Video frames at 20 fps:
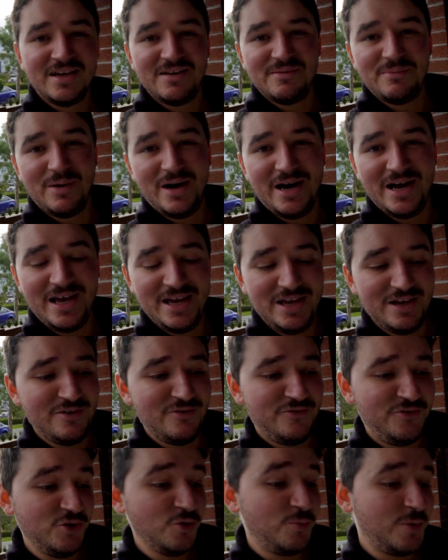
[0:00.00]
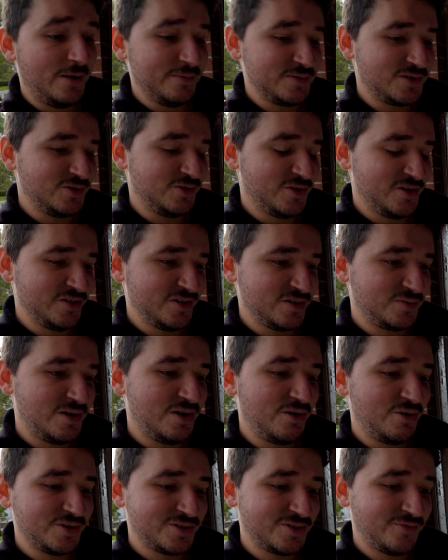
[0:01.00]
my fuel pump sorted as
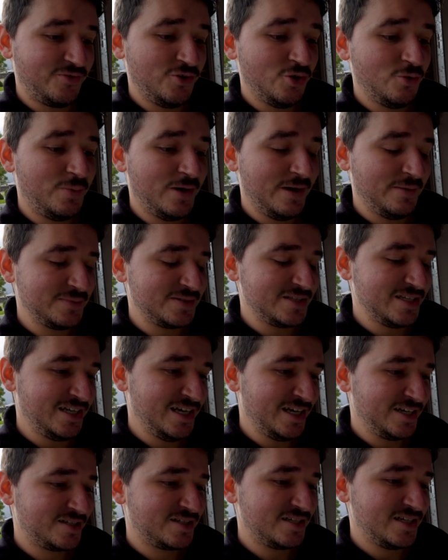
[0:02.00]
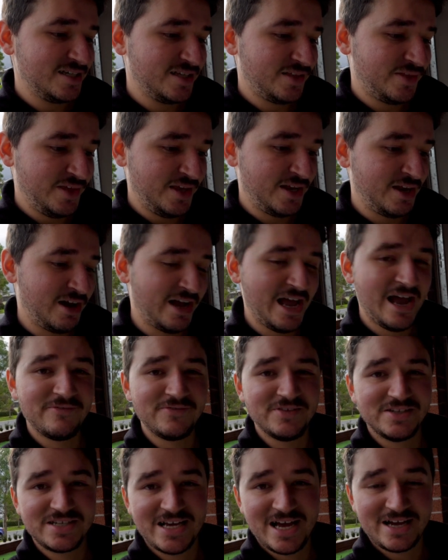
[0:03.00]
well, because the fuel pump's the next thing I have
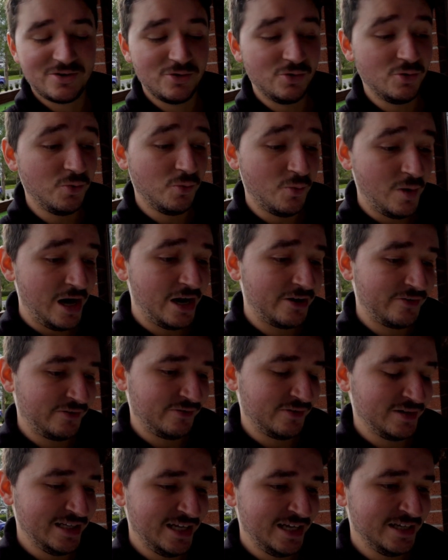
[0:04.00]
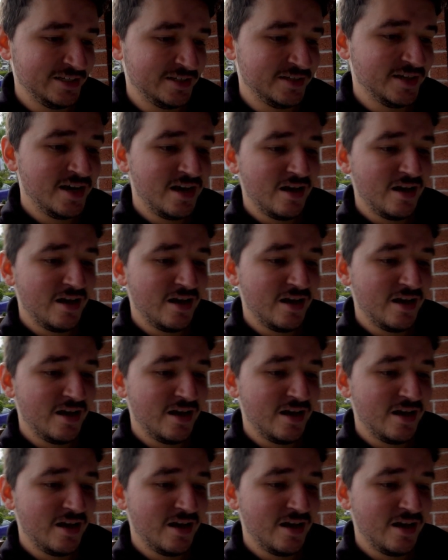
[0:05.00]
to tackle wiring related,